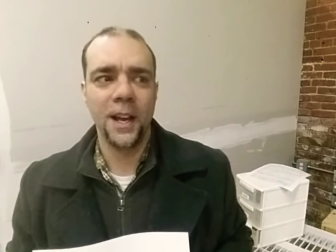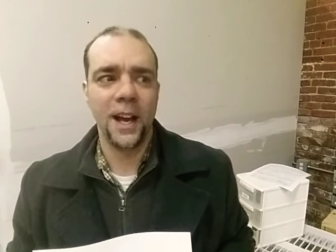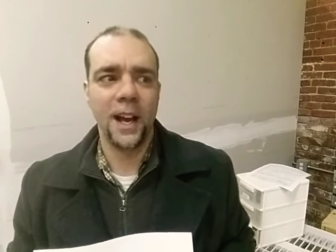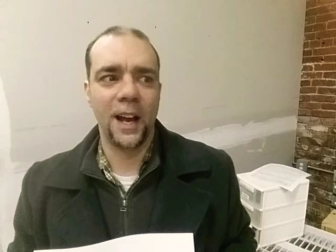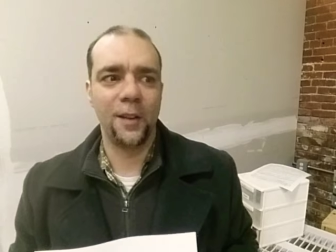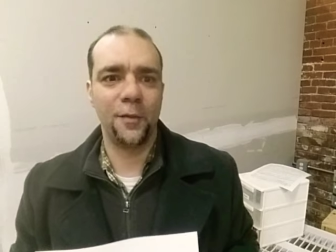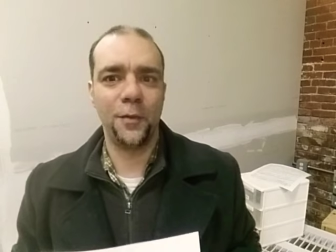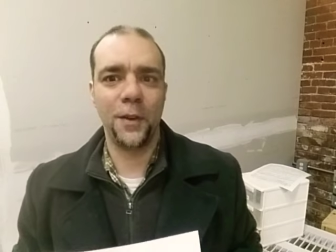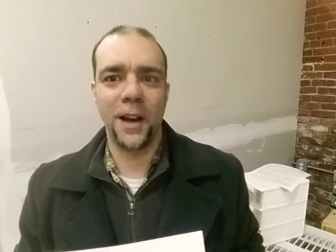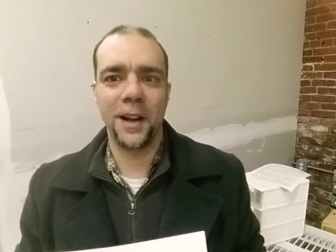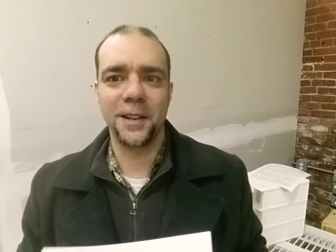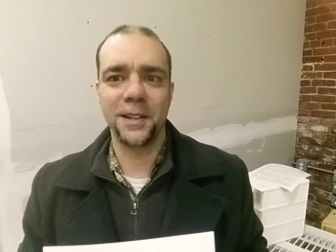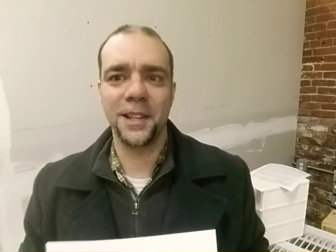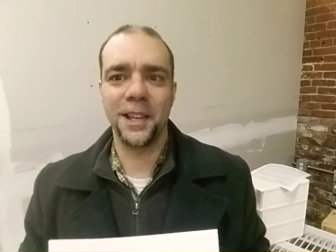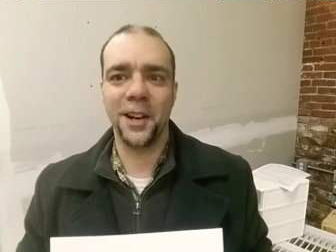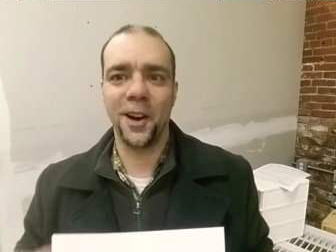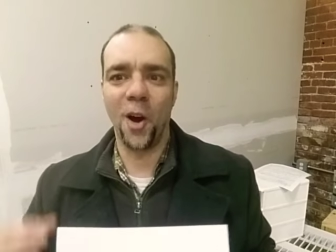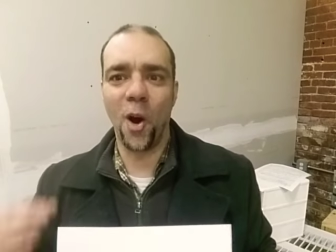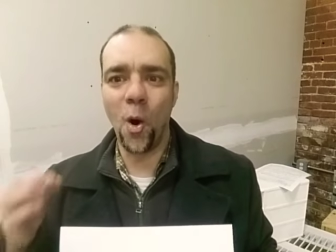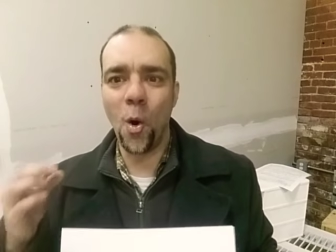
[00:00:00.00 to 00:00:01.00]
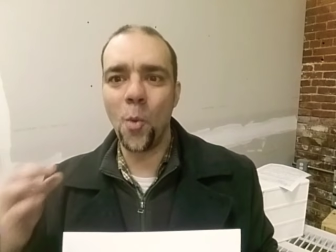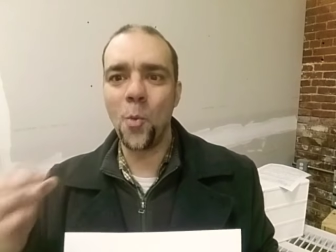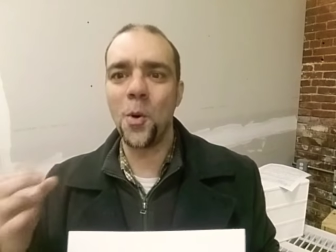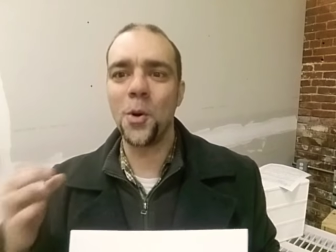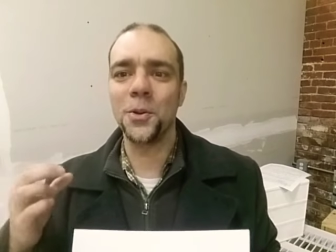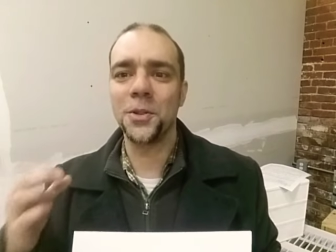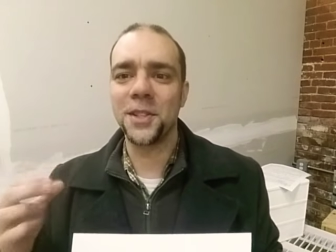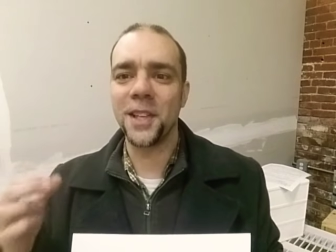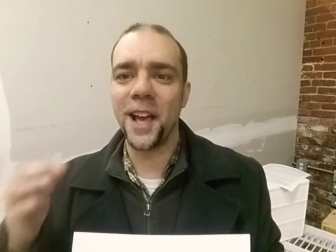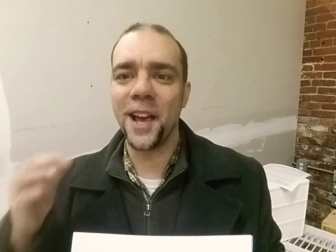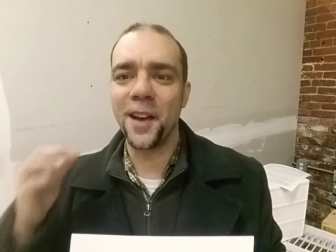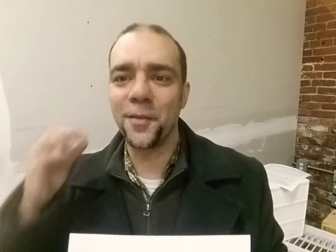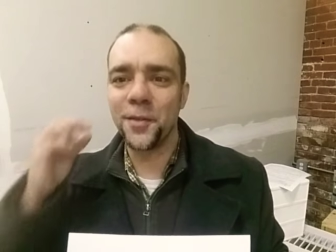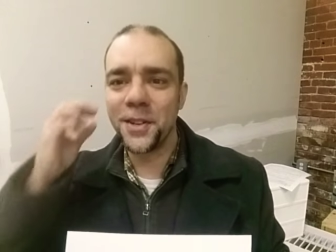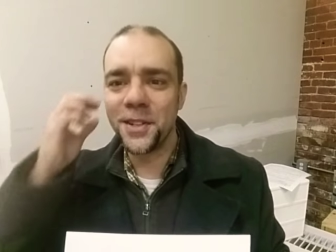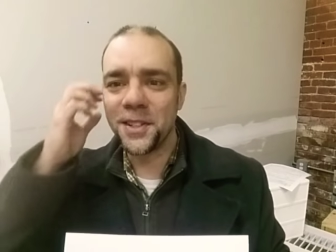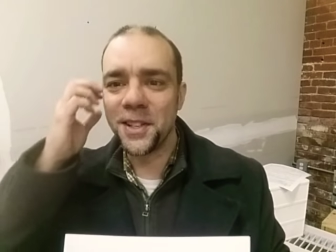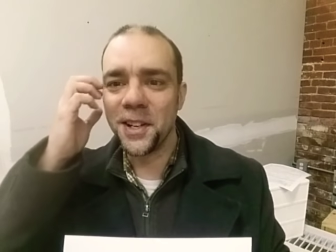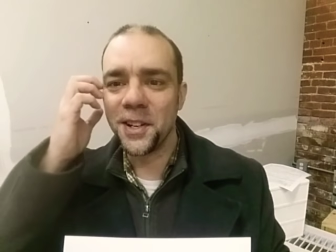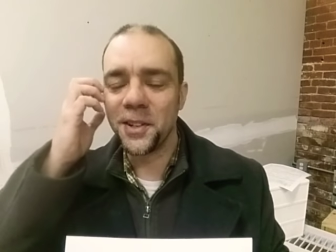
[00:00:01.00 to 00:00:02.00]
I found that almost
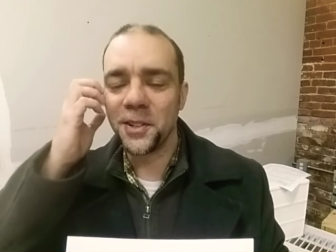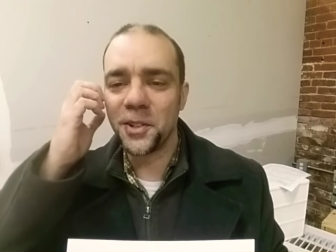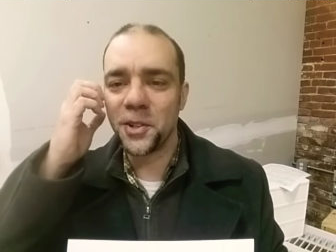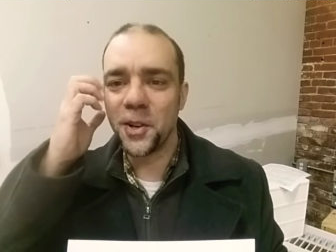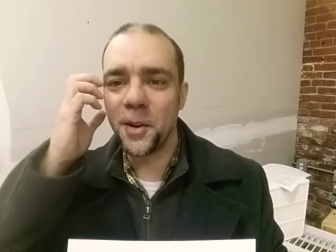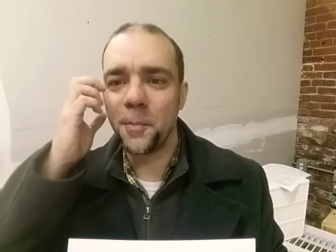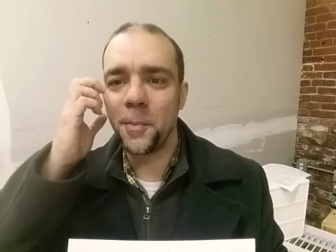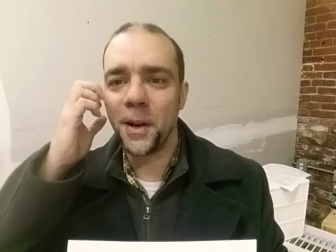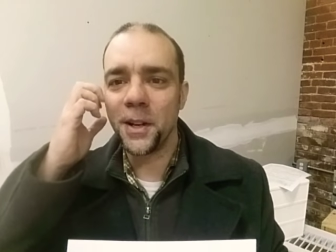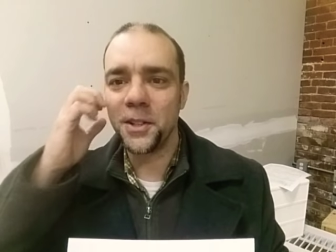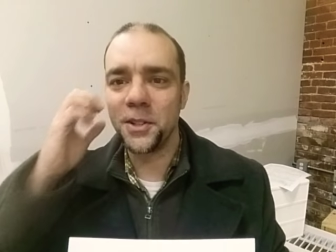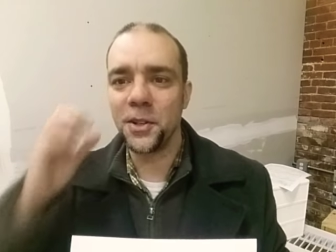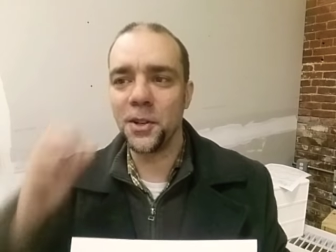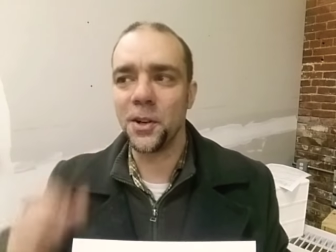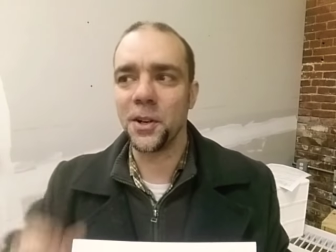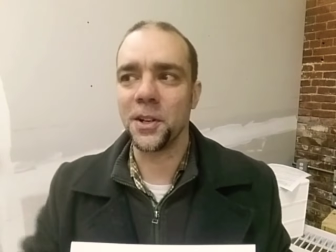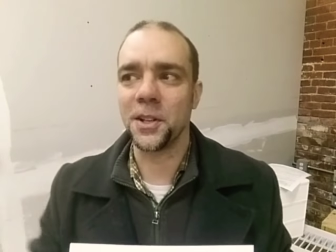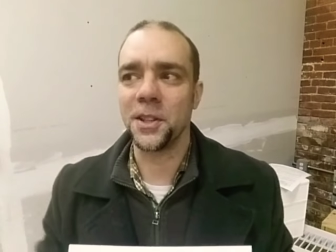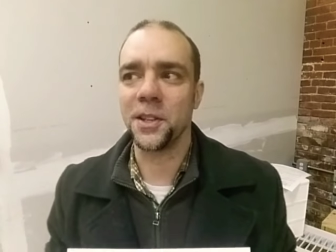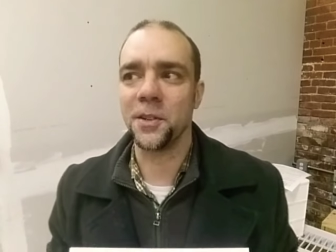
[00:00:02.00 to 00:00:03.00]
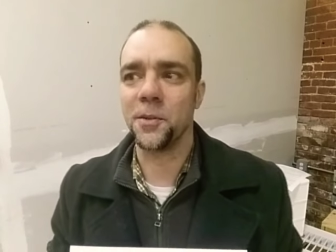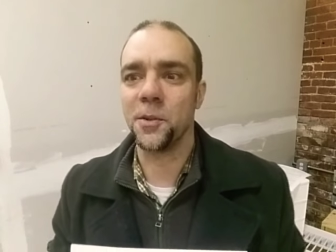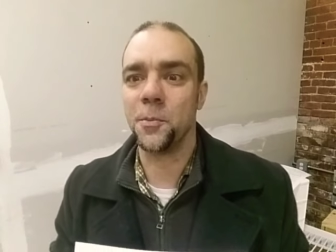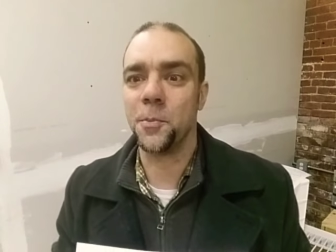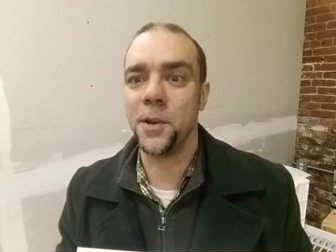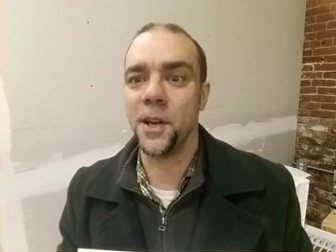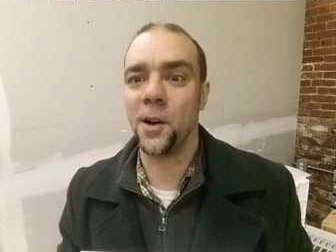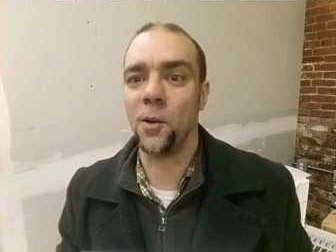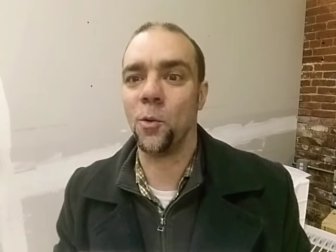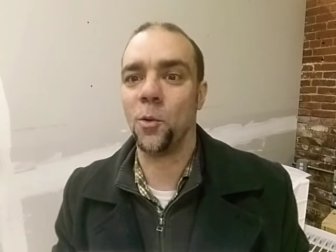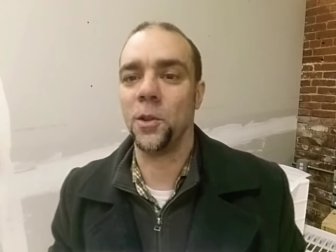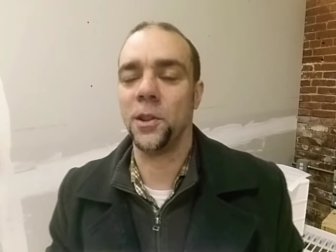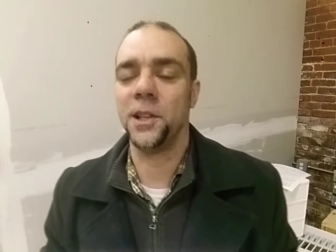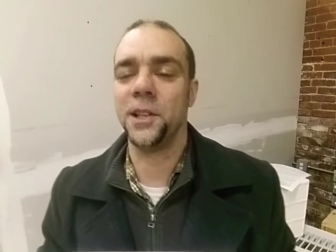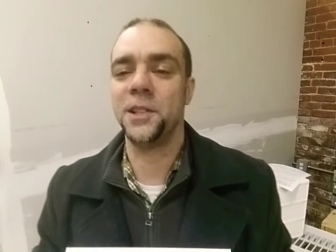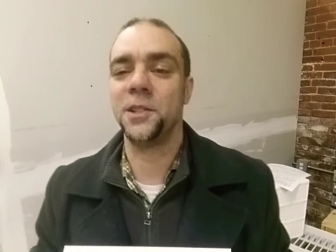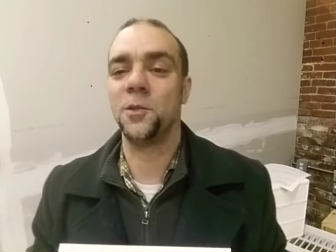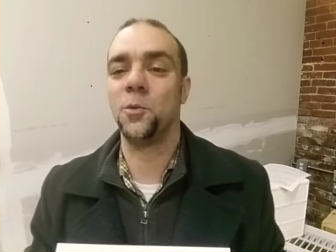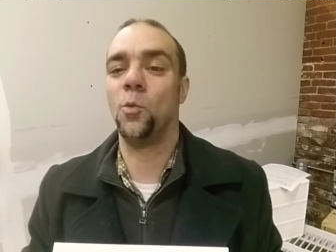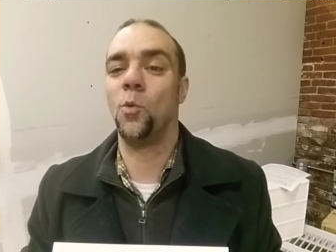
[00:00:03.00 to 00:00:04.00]
every single trip I took, there would be at
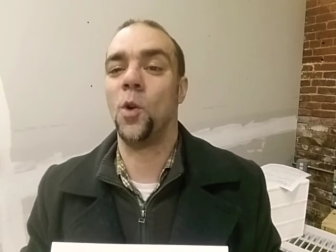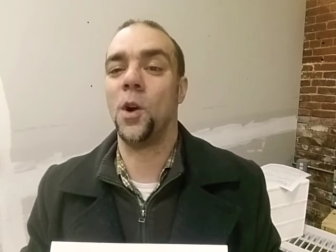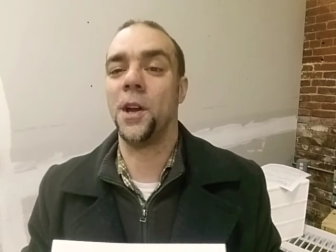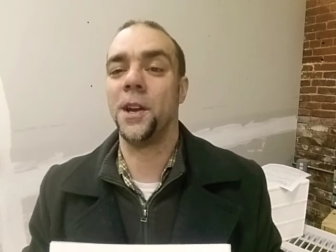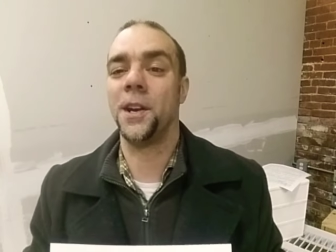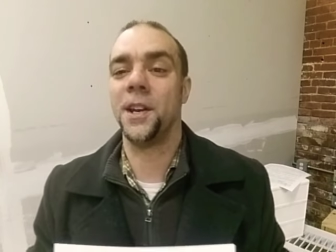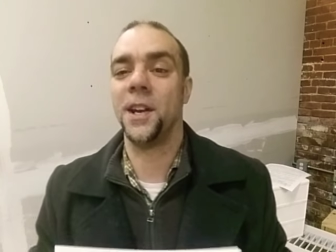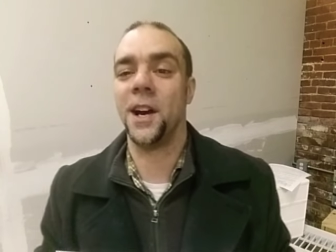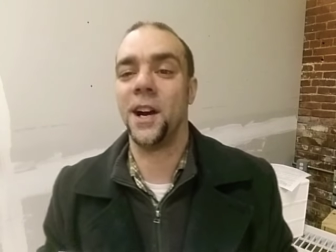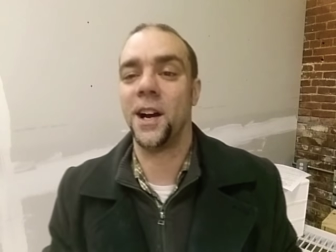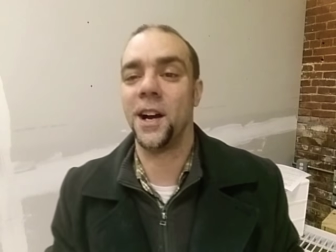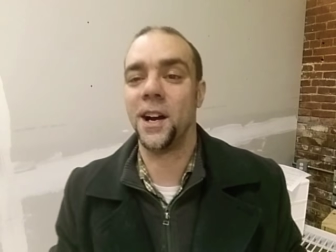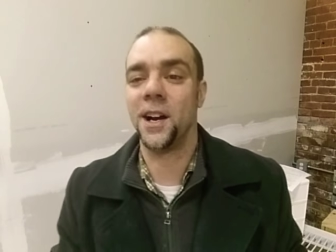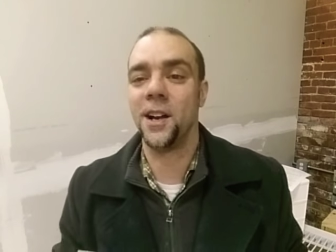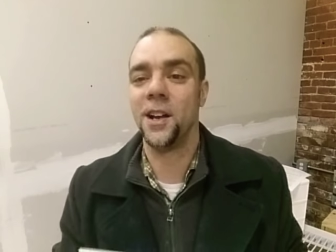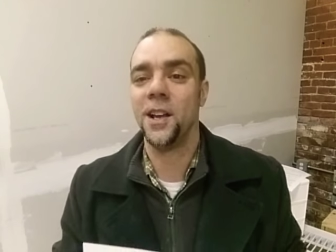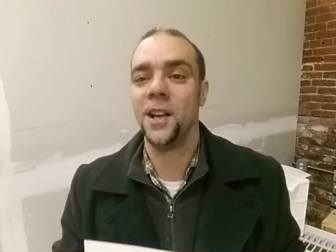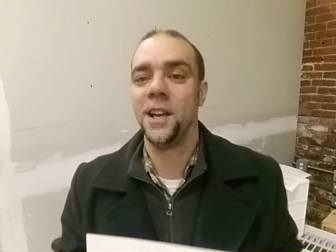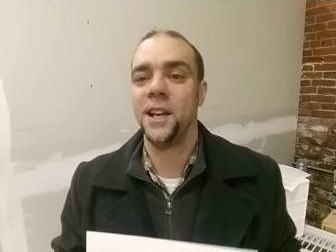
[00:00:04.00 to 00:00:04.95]
least one uh,